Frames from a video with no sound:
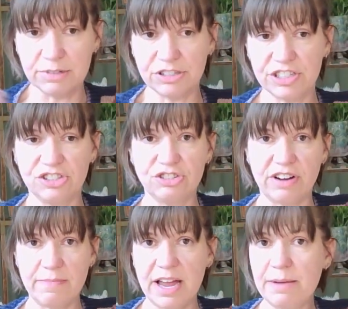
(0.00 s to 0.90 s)
to the
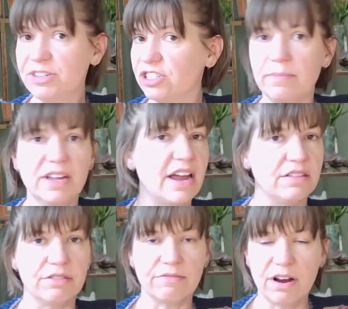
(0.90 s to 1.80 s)
stripe pipe, just something I
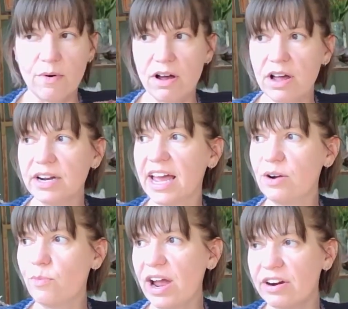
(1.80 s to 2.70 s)
can throw on
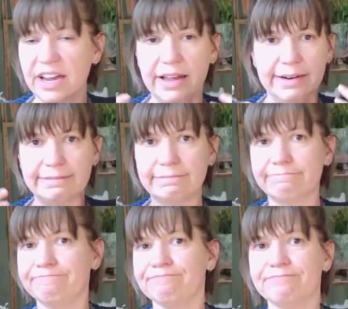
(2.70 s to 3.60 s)
and wear in
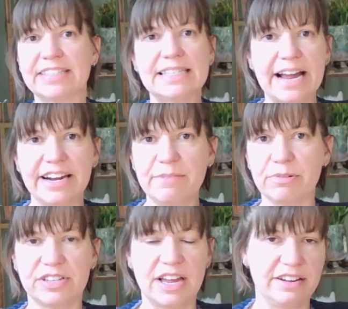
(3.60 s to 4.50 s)

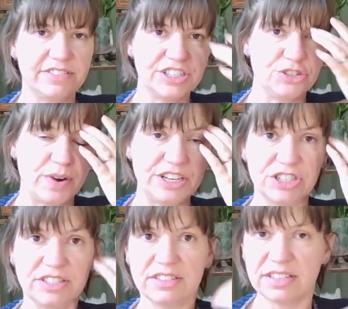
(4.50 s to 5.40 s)
90% of
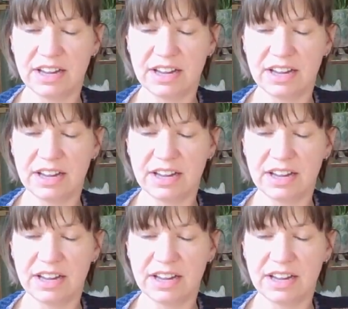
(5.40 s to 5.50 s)
situations,